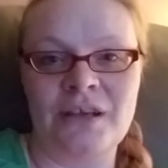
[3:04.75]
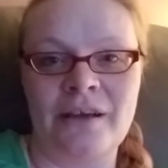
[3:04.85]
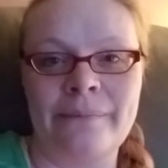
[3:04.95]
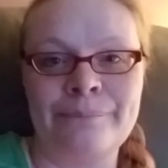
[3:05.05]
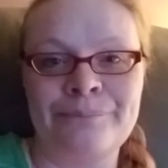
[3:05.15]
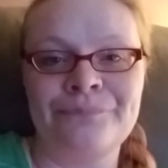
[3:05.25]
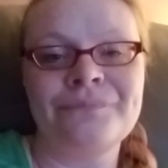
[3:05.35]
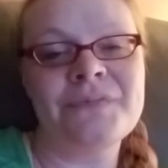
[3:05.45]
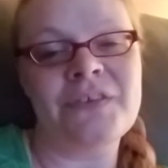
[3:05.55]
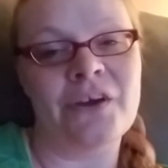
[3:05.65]

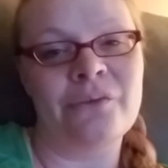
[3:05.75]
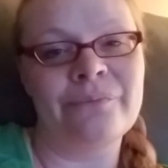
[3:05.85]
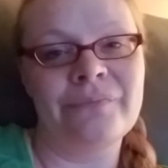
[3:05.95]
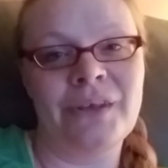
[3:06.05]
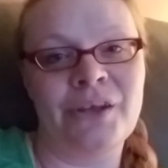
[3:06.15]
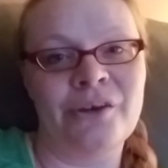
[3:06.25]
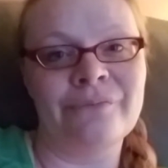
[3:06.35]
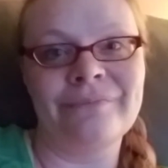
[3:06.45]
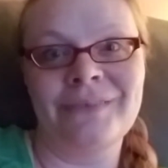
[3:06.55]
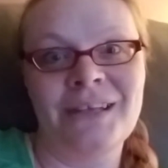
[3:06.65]
It
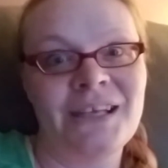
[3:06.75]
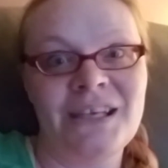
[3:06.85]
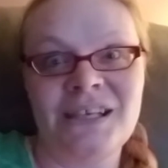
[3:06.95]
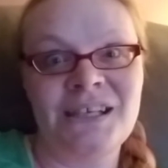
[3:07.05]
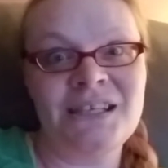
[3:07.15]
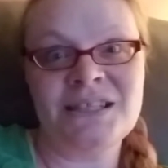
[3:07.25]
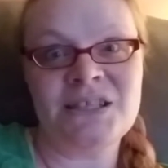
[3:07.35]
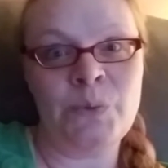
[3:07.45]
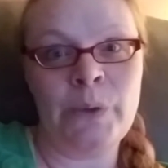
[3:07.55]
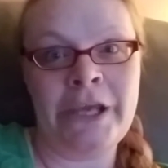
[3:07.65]
is
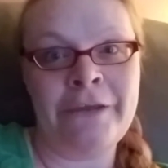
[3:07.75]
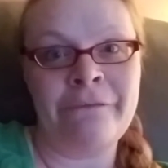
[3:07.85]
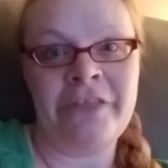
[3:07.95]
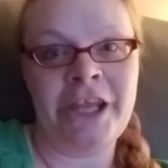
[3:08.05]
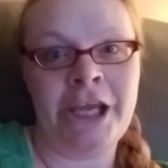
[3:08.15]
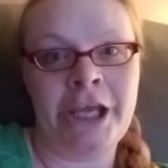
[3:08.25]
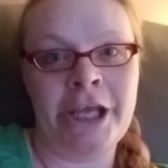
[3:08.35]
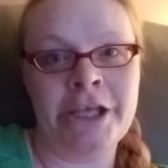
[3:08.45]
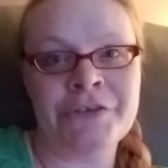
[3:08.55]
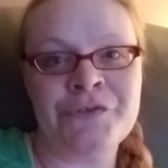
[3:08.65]
the way of
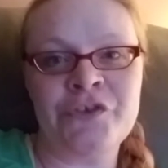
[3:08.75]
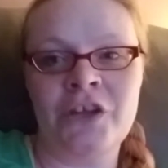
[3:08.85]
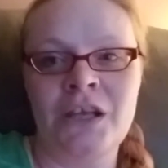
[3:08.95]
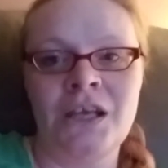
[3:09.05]
things.